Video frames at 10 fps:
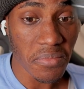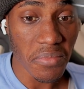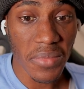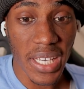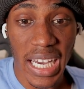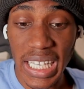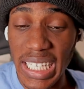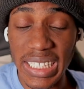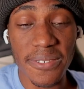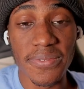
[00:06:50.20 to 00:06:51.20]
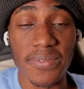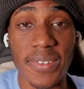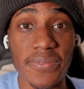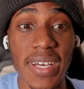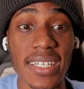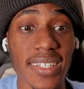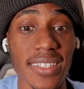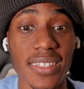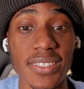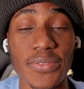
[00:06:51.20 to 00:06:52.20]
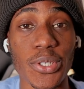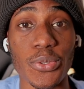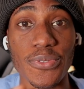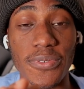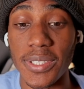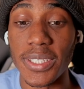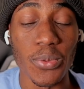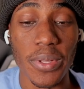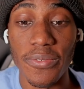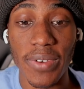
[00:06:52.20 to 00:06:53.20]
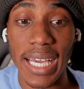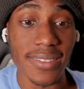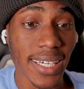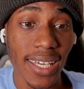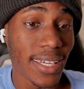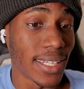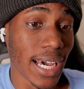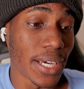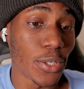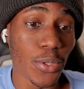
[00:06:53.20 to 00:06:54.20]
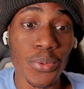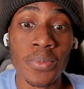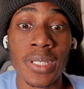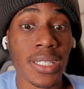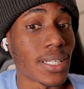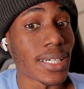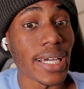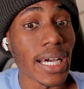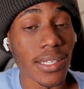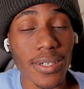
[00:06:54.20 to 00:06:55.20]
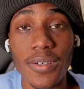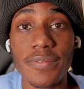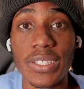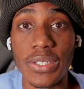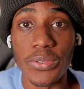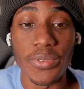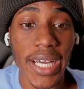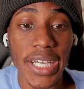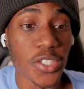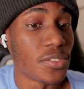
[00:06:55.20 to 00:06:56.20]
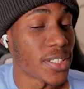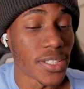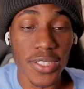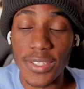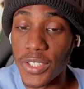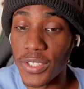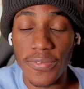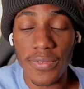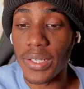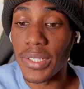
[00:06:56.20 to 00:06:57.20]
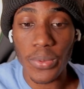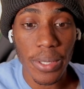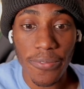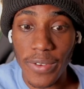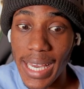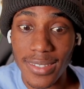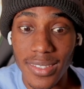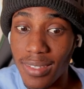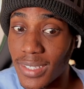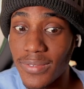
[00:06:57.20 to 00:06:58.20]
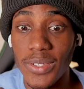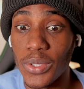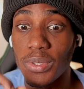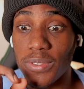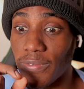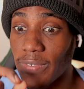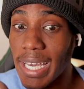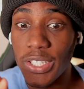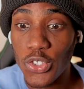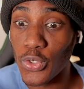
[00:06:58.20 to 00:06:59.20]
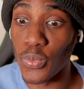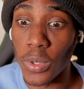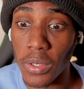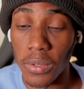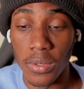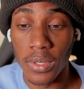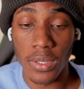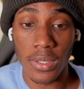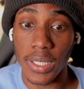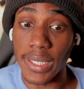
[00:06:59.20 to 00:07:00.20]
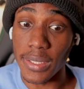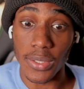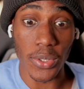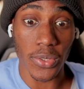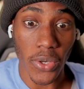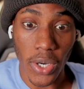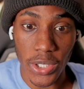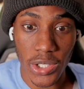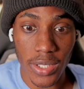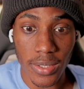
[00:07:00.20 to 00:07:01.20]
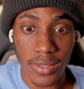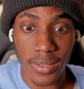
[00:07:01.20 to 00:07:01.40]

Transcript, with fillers: find I like the the fact that this video is flooded with facts. I can't lie to you. Like I love to do reactions and it's just flooded with facts and this video is factual. Like good gosh.